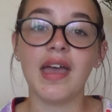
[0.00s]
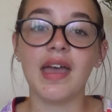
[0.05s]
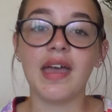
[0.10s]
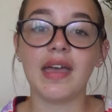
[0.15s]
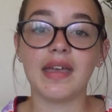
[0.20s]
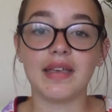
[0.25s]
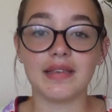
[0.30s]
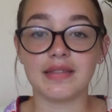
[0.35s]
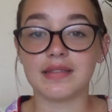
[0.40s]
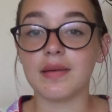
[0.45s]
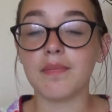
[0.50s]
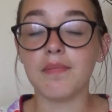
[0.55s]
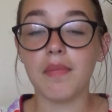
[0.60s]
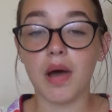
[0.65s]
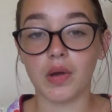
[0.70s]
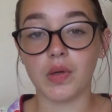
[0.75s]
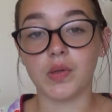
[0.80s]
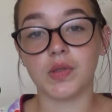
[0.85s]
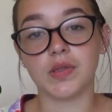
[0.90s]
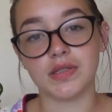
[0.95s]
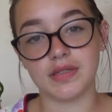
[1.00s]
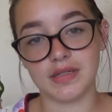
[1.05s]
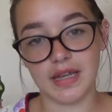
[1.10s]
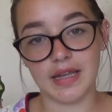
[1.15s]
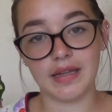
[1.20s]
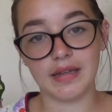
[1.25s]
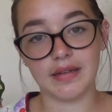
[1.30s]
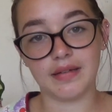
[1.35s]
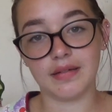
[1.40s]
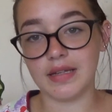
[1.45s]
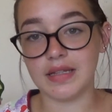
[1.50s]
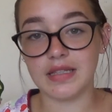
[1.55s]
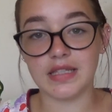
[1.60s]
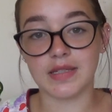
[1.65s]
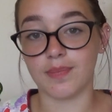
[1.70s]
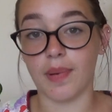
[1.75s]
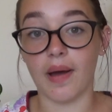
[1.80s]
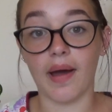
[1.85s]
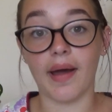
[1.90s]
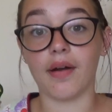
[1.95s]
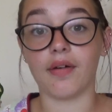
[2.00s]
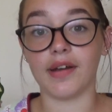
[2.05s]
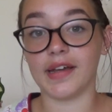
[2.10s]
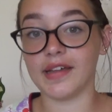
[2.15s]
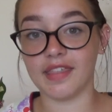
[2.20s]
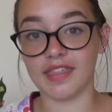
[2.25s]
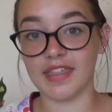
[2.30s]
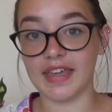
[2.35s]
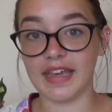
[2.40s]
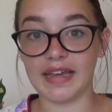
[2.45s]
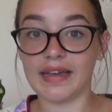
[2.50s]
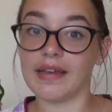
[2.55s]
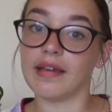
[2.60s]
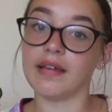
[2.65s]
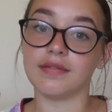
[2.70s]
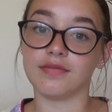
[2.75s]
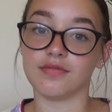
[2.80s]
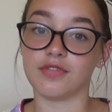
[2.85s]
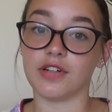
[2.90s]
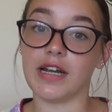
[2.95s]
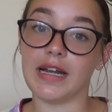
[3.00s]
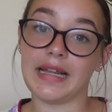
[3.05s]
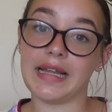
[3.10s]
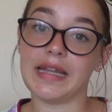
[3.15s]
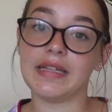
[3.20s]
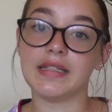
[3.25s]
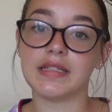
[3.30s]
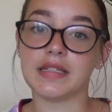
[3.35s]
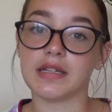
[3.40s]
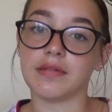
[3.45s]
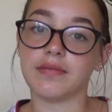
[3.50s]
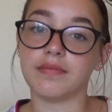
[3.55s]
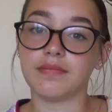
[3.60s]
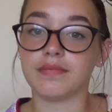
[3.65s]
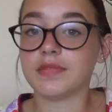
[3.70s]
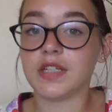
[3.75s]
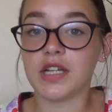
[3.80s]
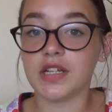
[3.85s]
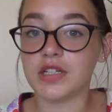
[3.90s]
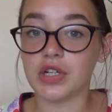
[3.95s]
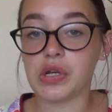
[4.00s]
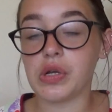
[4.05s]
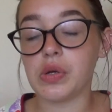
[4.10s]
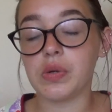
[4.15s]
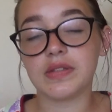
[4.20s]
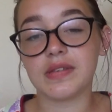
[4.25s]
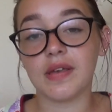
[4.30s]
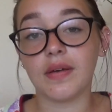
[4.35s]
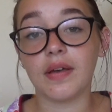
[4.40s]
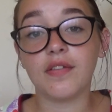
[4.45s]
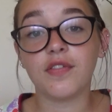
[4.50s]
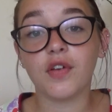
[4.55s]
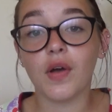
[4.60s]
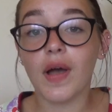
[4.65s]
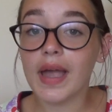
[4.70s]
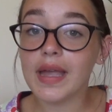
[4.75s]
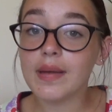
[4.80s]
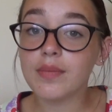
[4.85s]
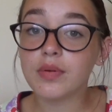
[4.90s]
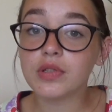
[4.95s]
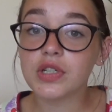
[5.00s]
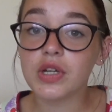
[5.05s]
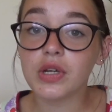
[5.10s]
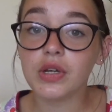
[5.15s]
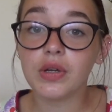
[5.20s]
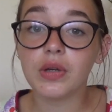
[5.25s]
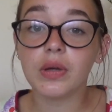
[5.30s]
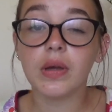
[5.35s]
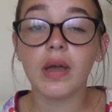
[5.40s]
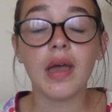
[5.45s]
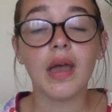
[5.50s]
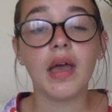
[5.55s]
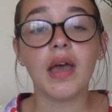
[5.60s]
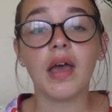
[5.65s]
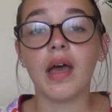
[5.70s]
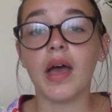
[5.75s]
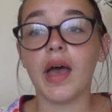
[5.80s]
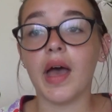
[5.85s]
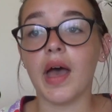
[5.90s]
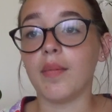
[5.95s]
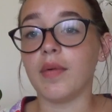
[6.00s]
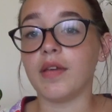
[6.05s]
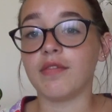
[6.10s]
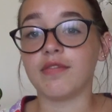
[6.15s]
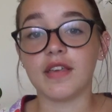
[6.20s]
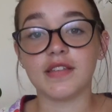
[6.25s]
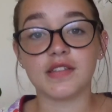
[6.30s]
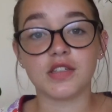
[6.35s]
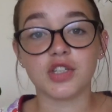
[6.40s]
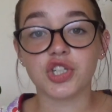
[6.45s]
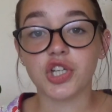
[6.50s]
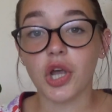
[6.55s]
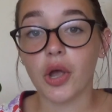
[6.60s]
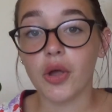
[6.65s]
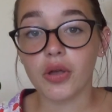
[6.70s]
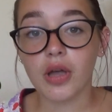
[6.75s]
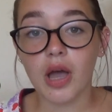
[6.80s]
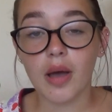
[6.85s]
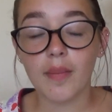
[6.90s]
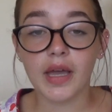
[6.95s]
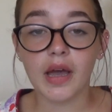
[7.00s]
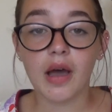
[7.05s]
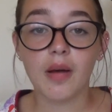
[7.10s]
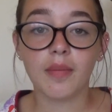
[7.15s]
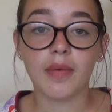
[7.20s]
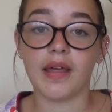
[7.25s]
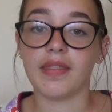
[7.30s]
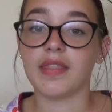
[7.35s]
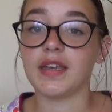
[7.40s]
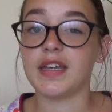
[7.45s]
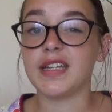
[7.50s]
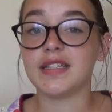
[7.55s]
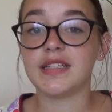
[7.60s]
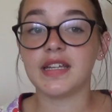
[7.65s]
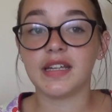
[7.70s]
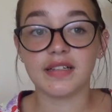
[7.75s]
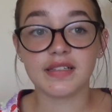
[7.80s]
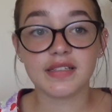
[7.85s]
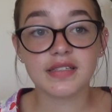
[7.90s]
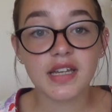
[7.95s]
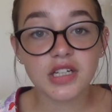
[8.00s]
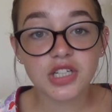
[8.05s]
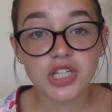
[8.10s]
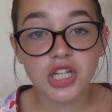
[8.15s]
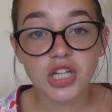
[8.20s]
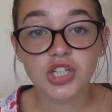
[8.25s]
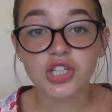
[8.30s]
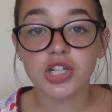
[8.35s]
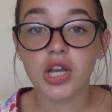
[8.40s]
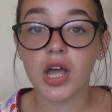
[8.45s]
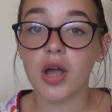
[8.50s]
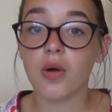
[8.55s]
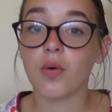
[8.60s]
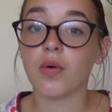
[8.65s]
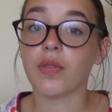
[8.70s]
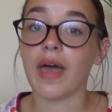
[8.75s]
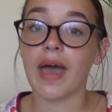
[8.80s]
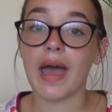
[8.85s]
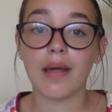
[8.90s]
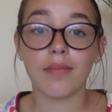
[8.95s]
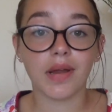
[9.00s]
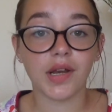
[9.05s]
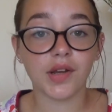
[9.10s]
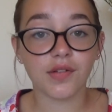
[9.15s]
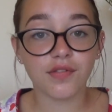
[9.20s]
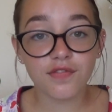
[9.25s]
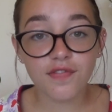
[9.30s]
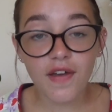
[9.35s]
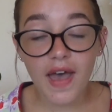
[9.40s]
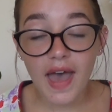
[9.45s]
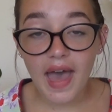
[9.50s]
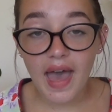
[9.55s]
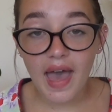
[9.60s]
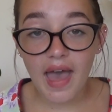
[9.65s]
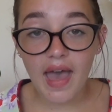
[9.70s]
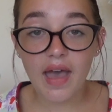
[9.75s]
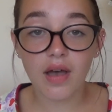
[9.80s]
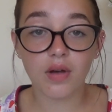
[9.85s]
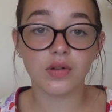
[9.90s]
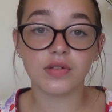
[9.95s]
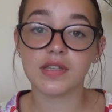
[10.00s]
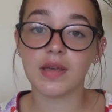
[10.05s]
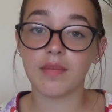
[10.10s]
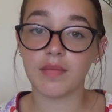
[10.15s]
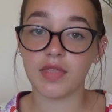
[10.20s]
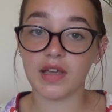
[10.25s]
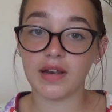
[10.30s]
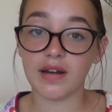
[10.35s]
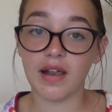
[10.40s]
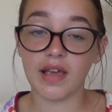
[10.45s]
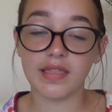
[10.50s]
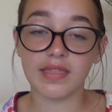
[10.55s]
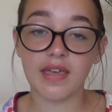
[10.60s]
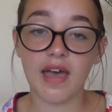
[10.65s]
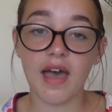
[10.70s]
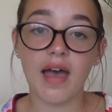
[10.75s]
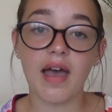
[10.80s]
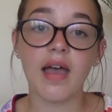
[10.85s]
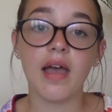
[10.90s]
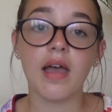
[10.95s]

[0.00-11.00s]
is the most inspiring thing really to do. So if you're able to, if there's a show coming up like the knitting and stitching show or the handmade fair or something like that,